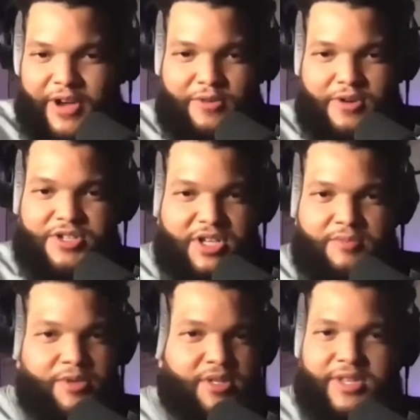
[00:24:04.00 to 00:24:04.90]
like, well, if I create
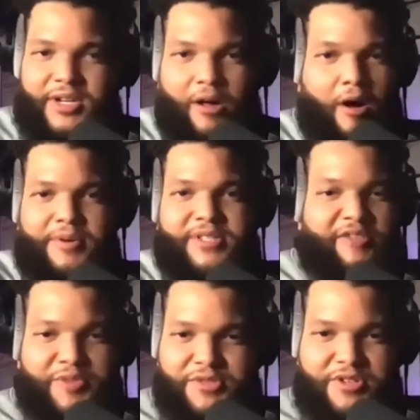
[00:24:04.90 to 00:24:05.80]
sheet music, then I'll
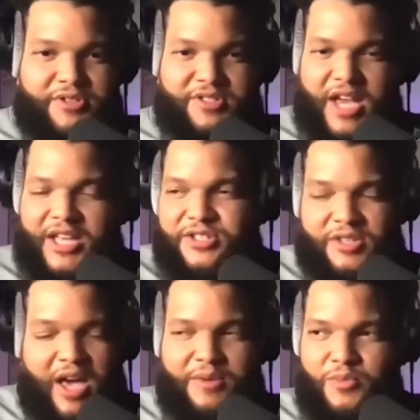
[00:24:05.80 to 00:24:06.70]
always have musicians. I
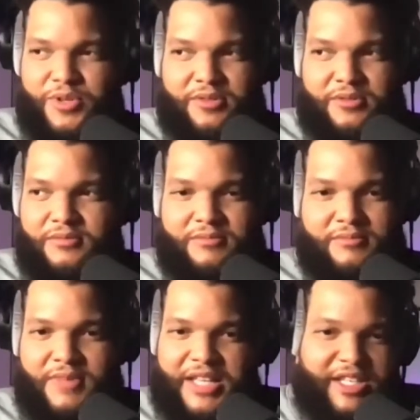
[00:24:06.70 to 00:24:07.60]

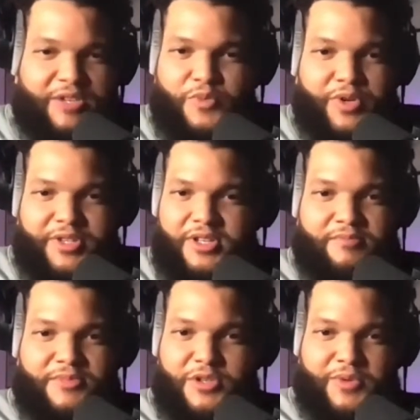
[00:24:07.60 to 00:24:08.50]
didn't
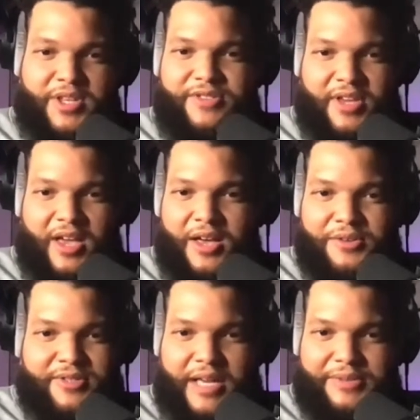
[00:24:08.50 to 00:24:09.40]
really do anything
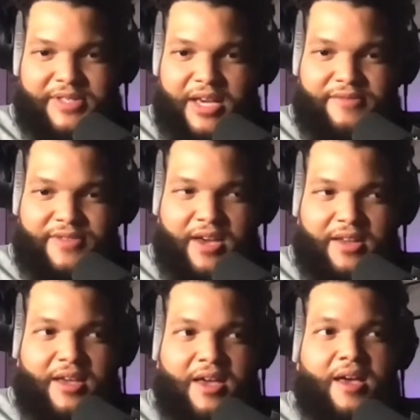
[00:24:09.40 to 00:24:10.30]
else outside of
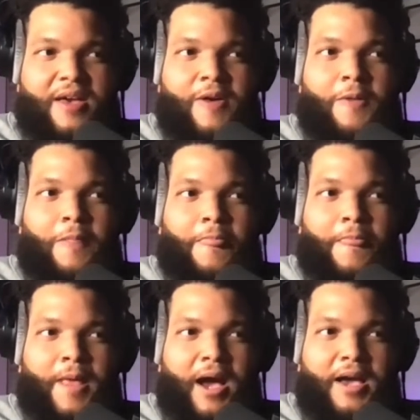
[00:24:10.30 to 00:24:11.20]
that.
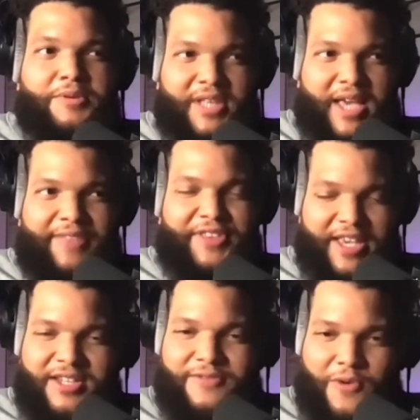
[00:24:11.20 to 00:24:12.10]
It was at
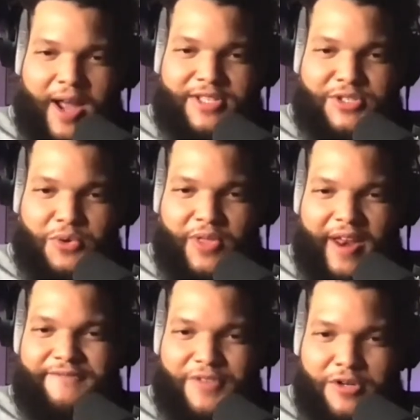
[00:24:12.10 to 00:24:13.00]
the end of grad school
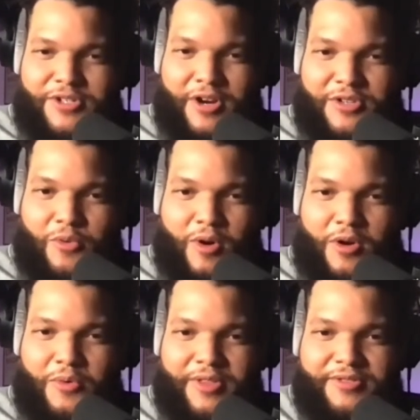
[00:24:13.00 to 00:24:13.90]
that I first started to
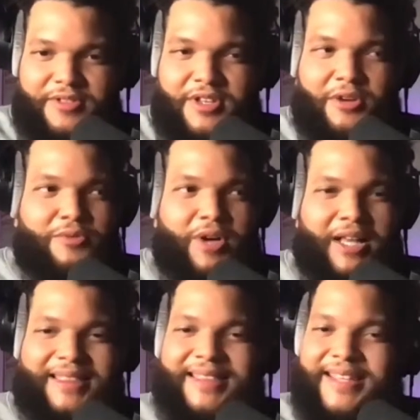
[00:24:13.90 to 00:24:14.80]
work with,
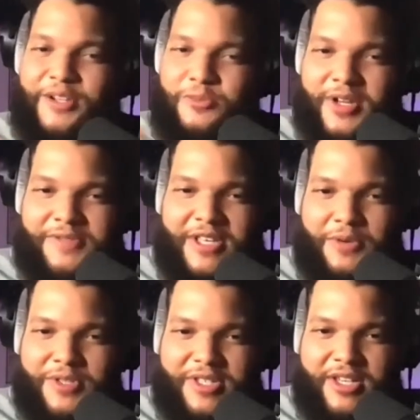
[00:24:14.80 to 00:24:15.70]
a little bit of
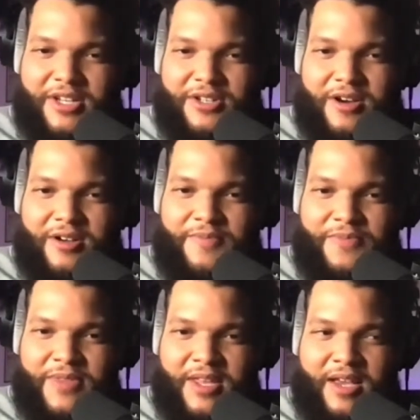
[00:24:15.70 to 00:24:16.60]
sequencing in a DAW.